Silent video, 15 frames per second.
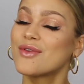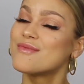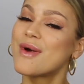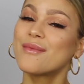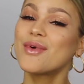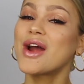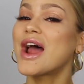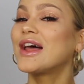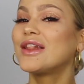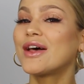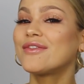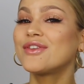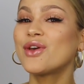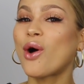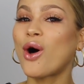remember, I
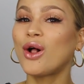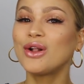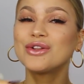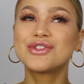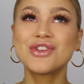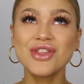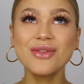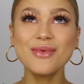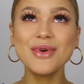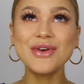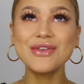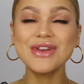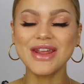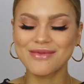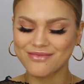love you all to the
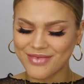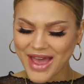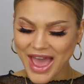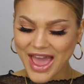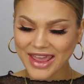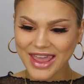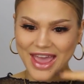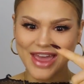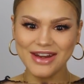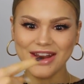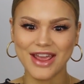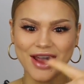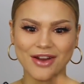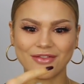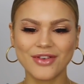moon and back and
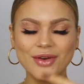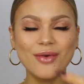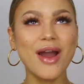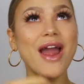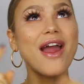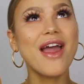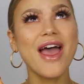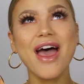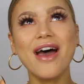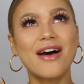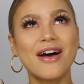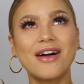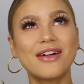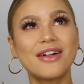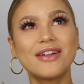everywhere
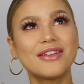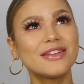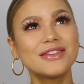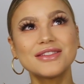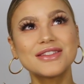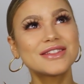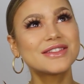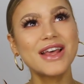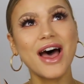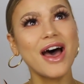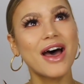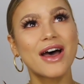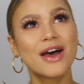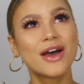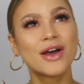else.
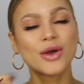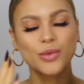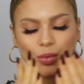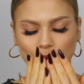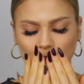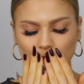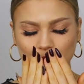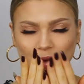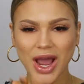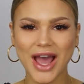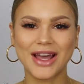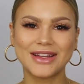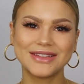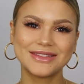Mwah.